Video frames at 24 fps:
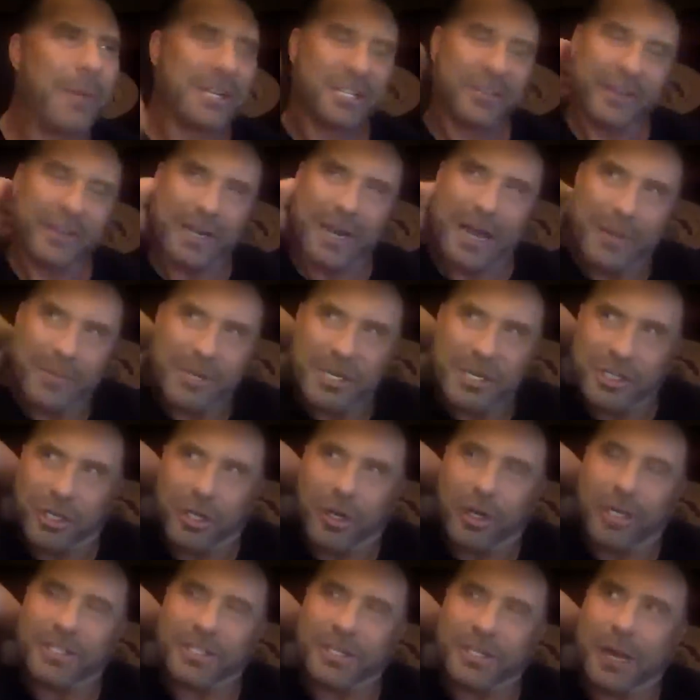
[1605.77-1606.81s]
How much of it? I'm just
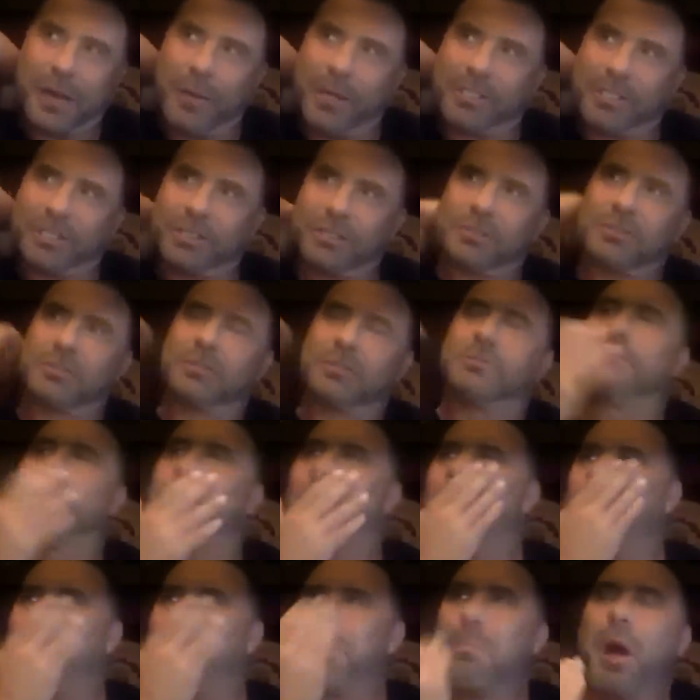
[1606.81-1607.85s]
curious. How much
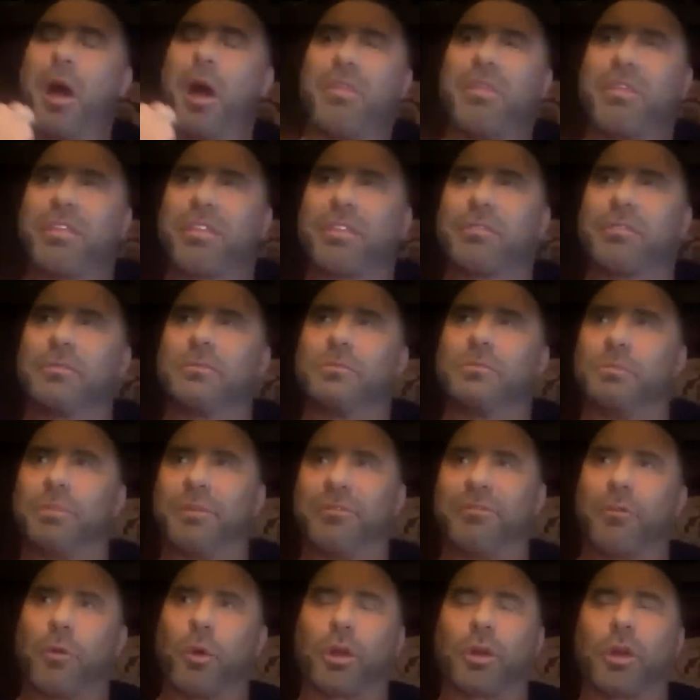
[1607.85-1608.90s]
in a month
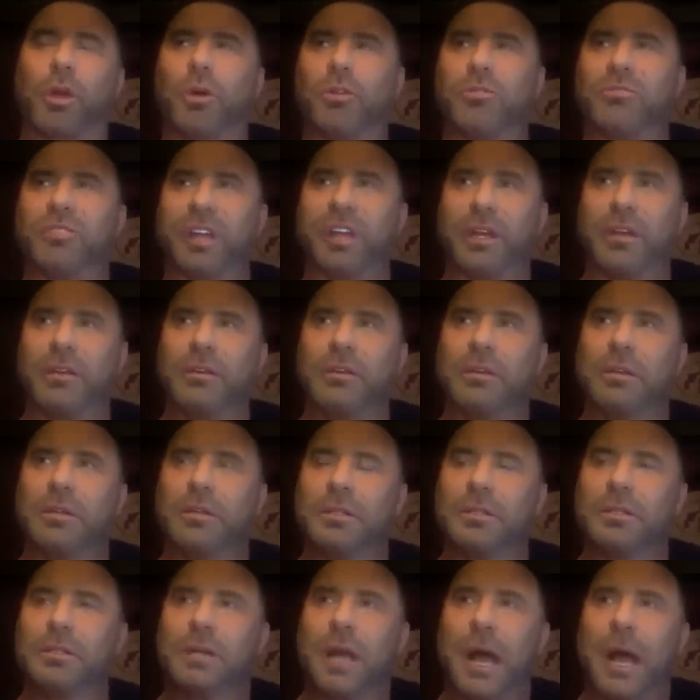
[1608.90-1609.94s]
before COVID?
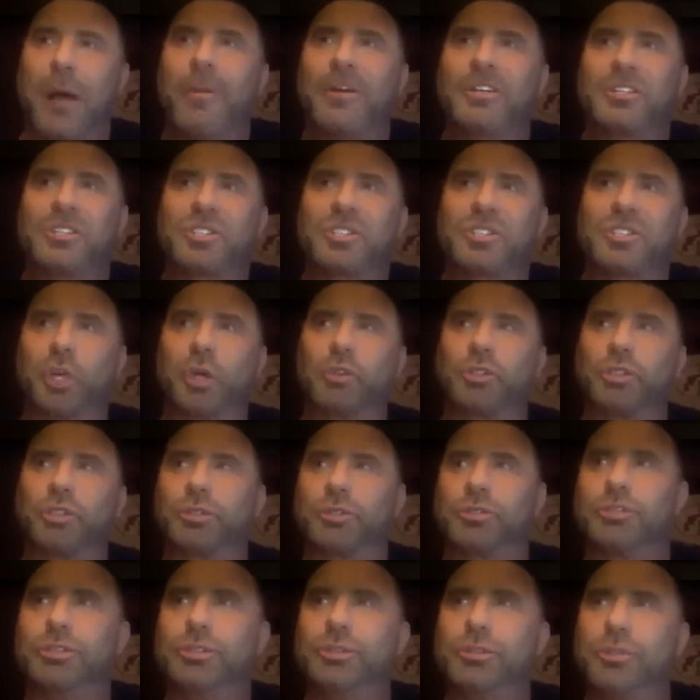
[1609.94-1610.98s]
How much
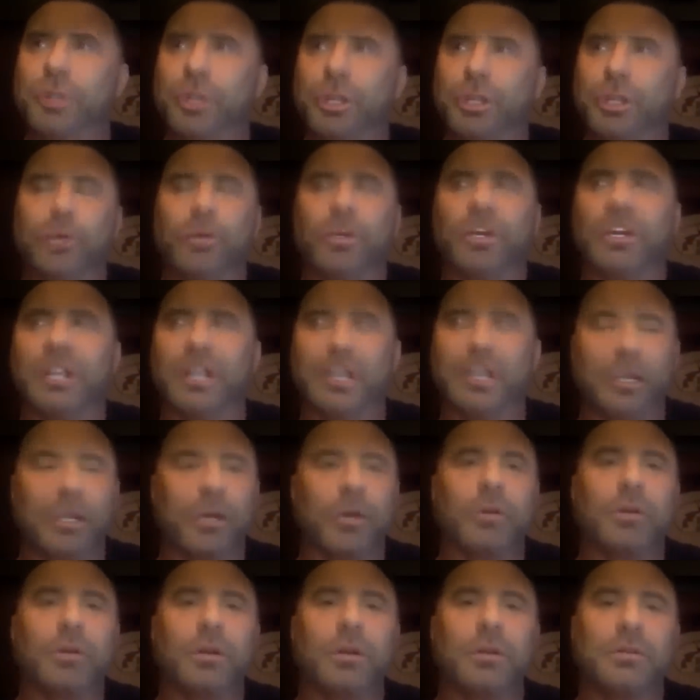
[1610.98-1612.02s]
social do you and he
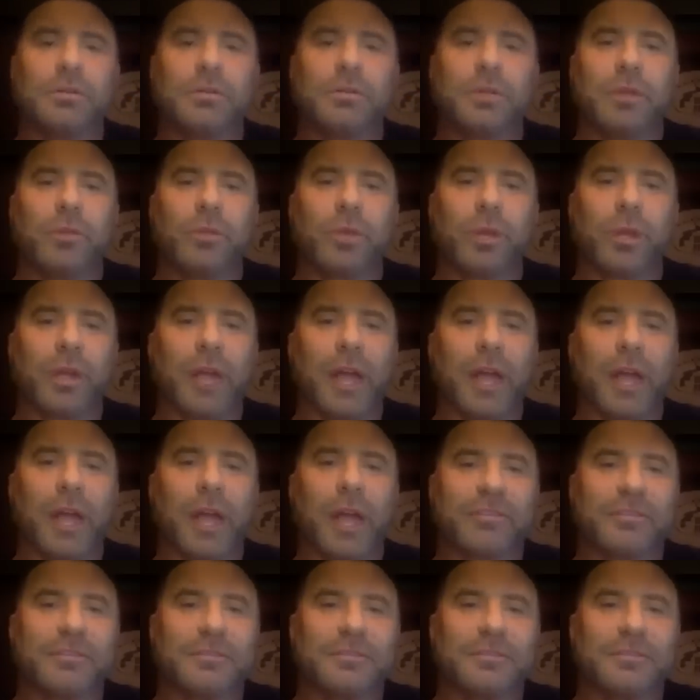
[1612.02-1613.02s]
do? Real life?